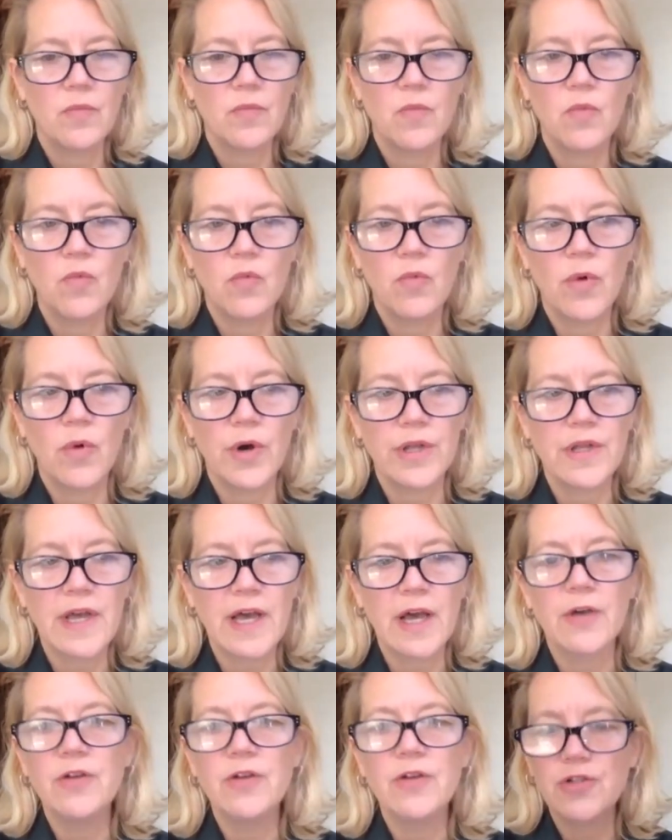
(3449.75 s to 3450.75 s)
what
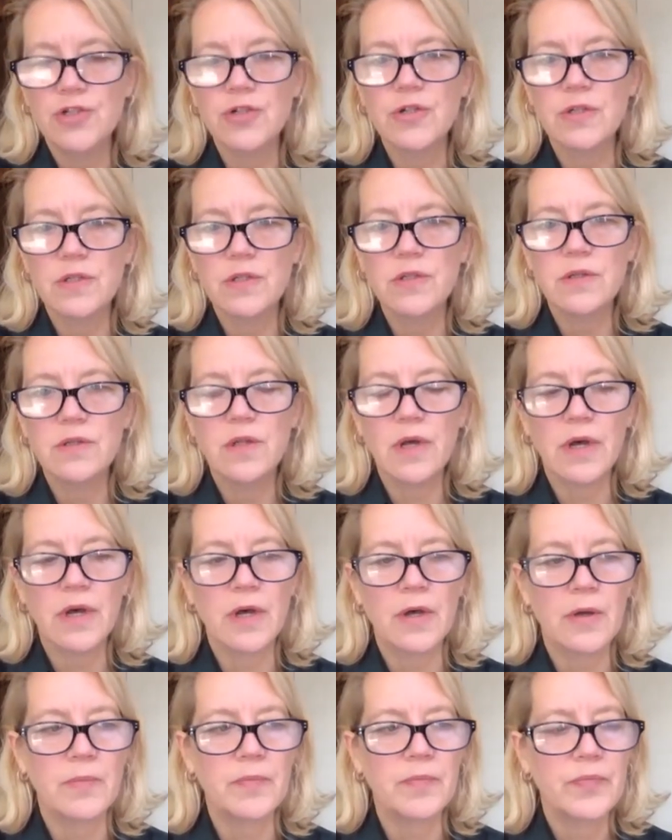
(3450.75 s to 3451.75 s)
how you should
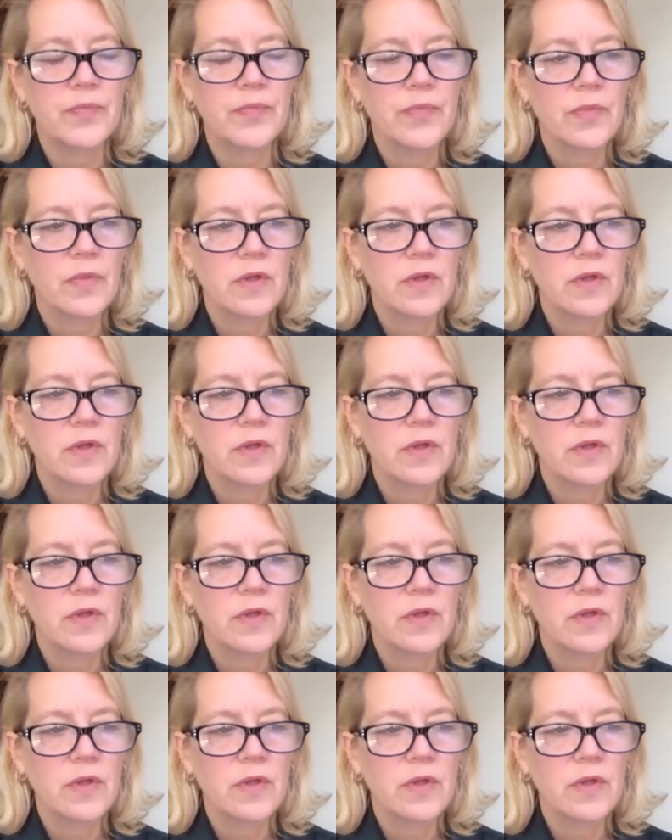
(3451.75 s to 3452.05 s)
um,